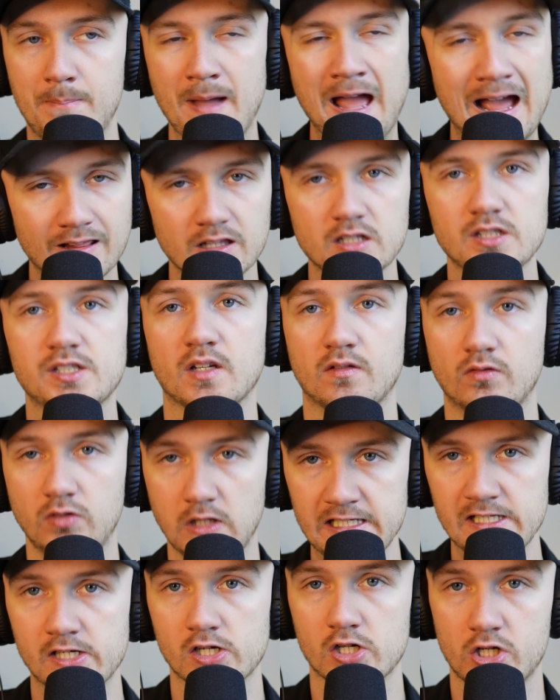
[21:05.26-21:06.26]
balance of
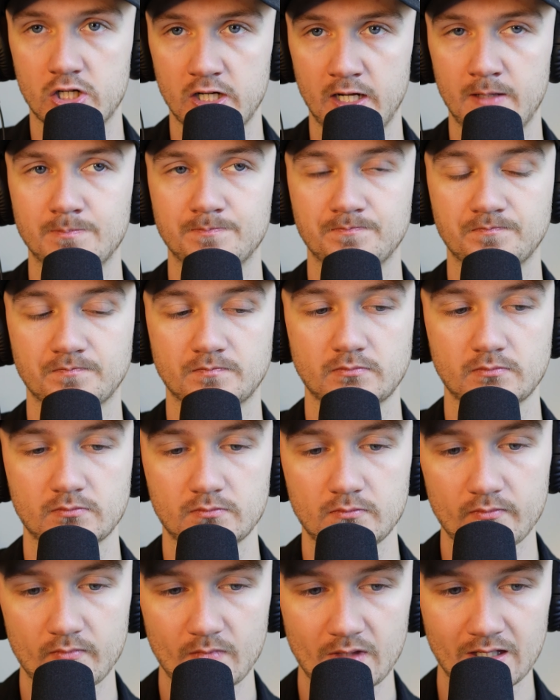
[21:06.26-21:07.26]
leadership
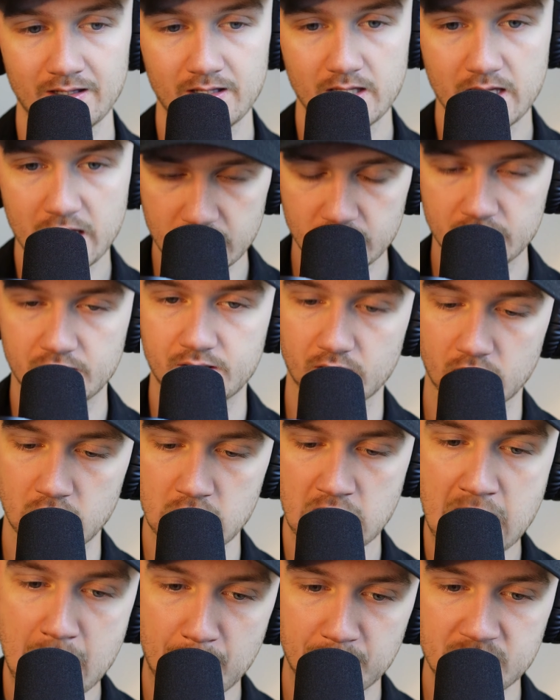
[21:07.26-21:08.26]
is
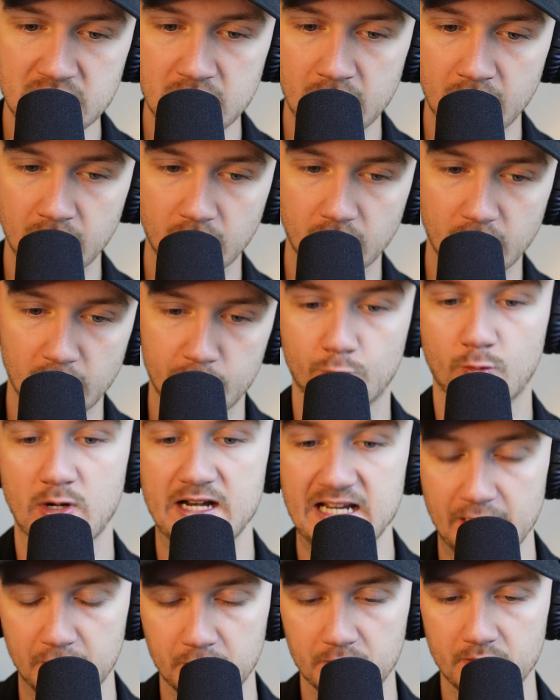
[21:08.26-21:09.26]
copying and
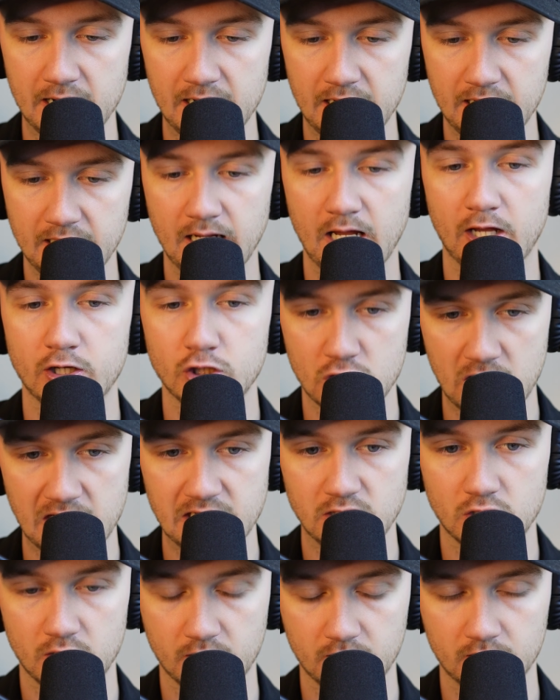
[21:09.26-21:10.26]
reiterating and
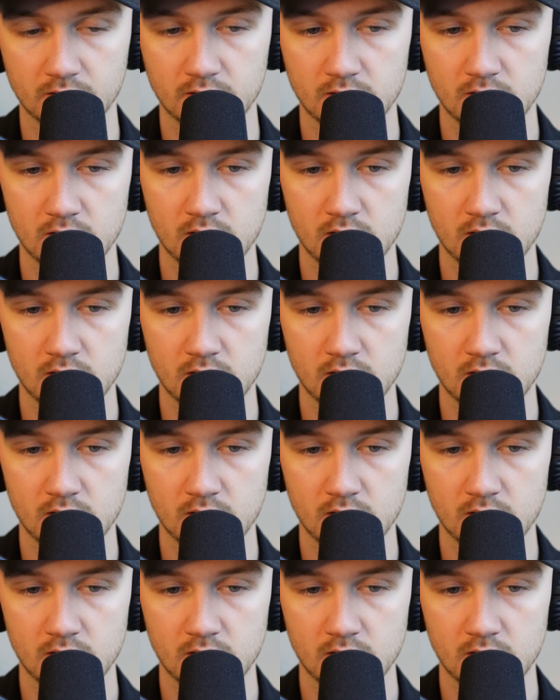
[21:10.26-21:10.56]
changing.